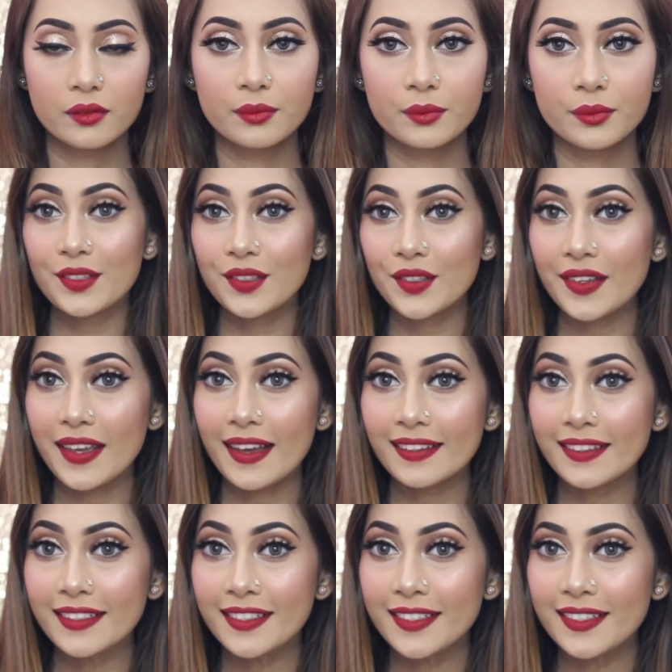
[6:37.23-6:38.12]
So
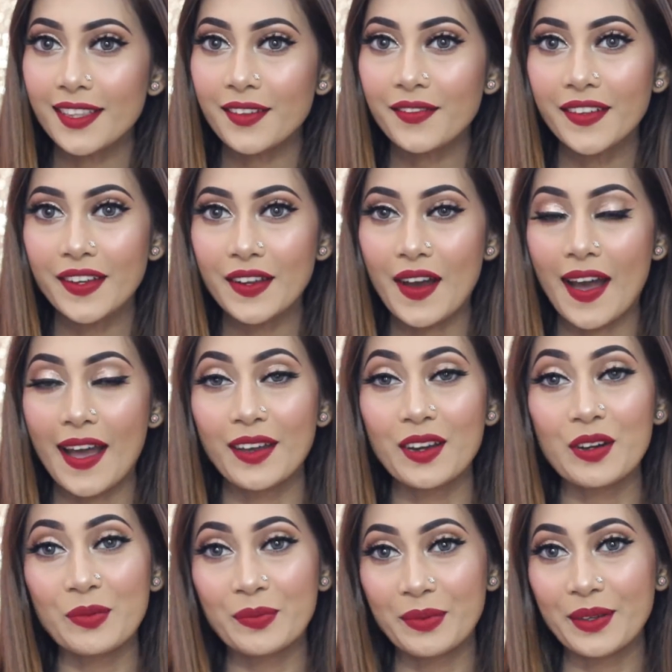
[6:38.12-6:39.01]
yeah, this is the video. I
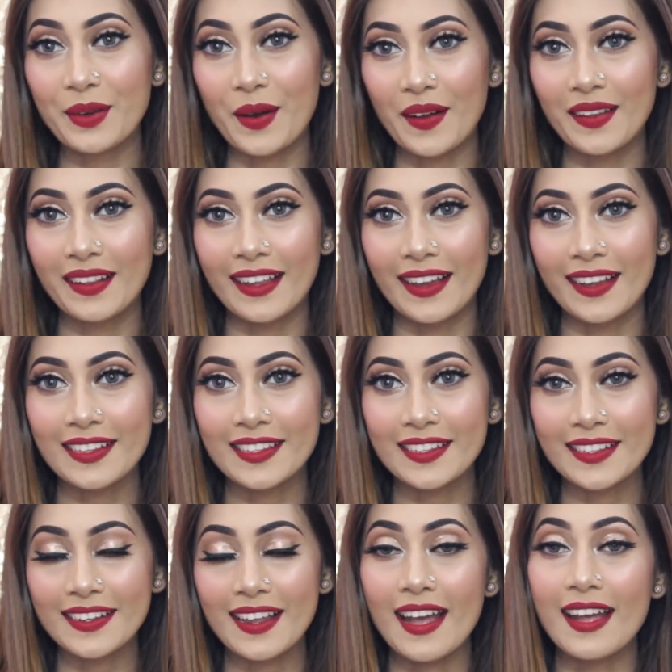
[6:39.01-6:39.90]
hope you all
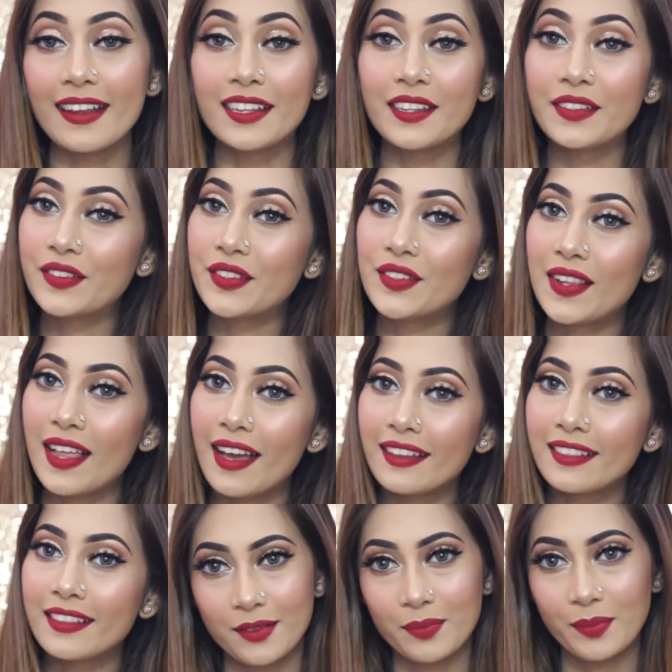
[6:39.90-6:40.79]
liked it, and if you
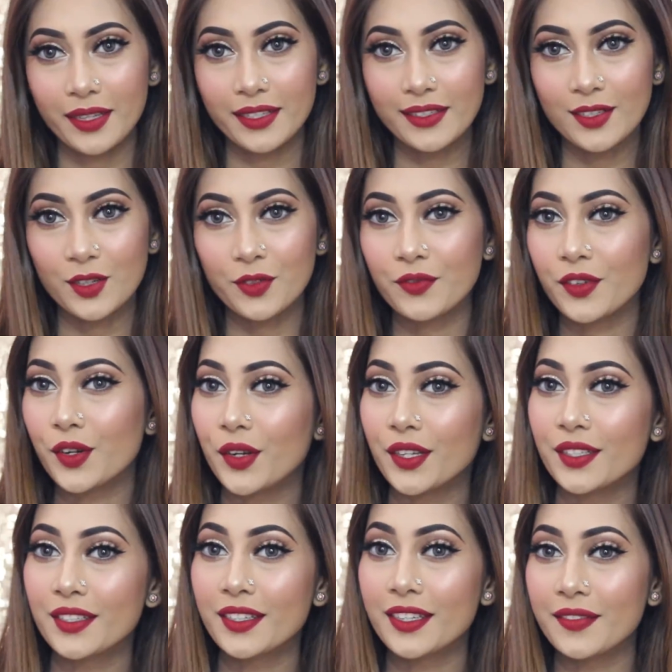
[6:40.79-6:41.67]
liked, then please don't
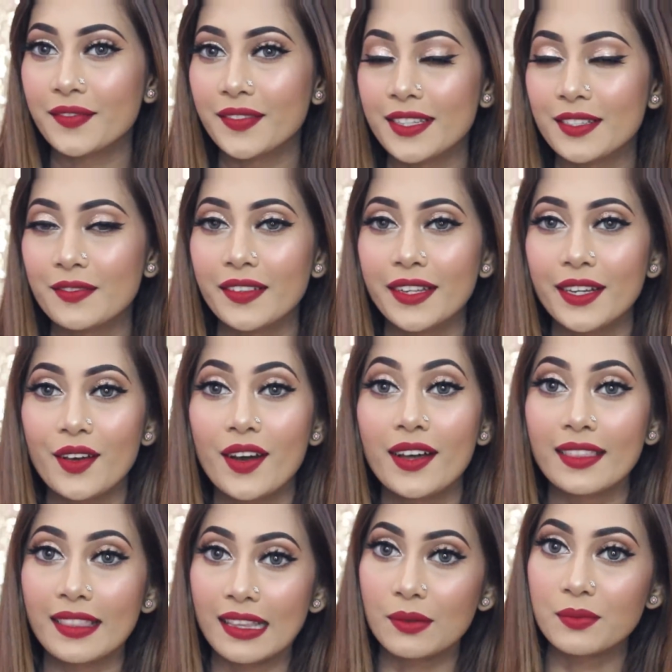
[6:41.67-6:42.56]
forget to give this
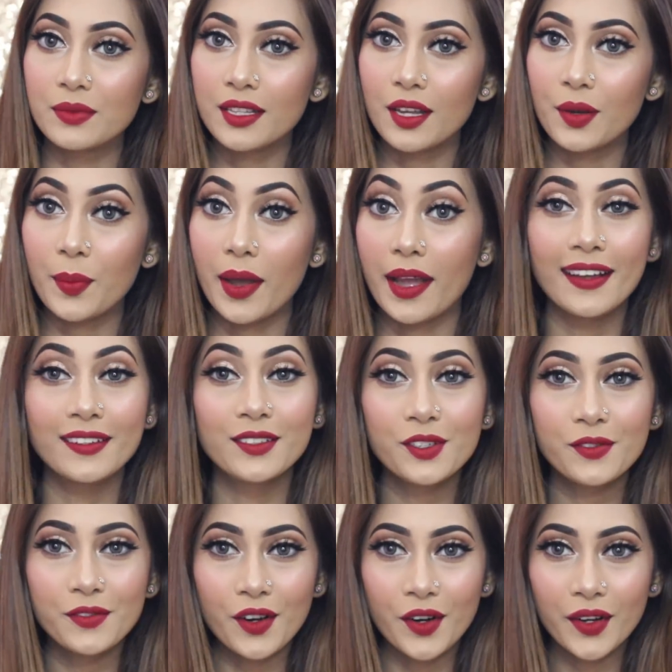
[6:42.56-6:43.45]
video a thumbs up and
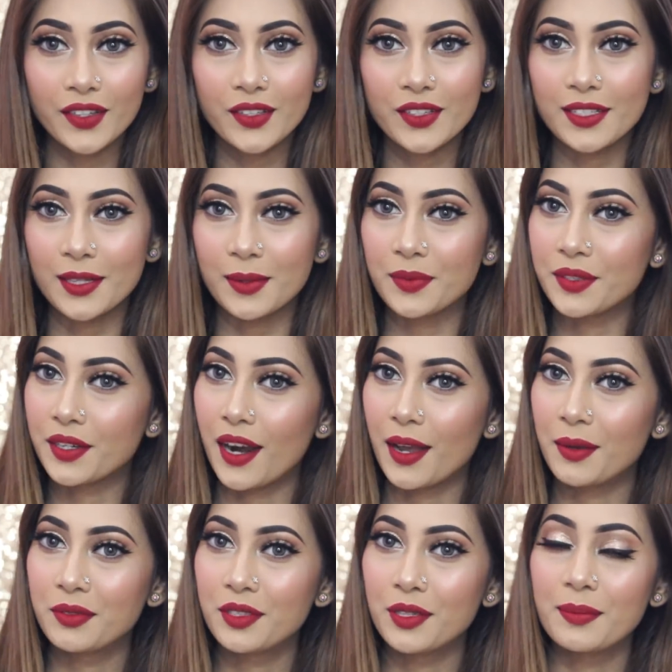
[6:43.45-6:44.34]
don't forget to
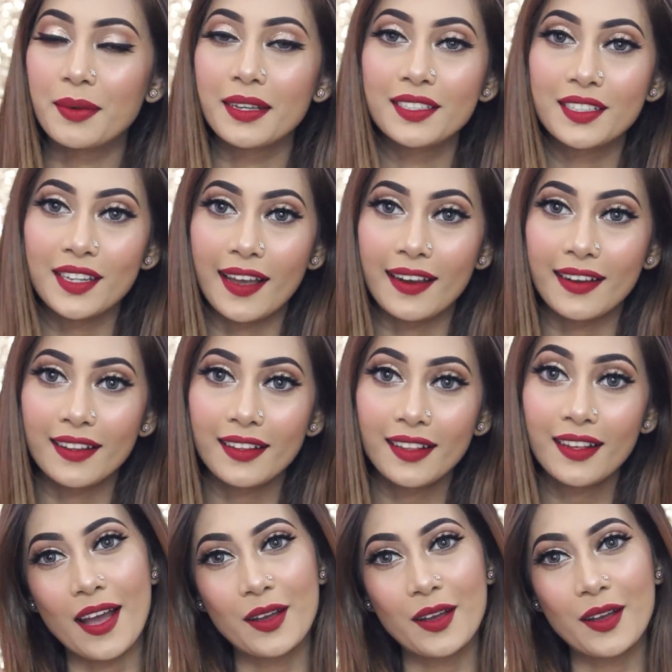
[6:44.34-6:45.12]
subscribe to my channel.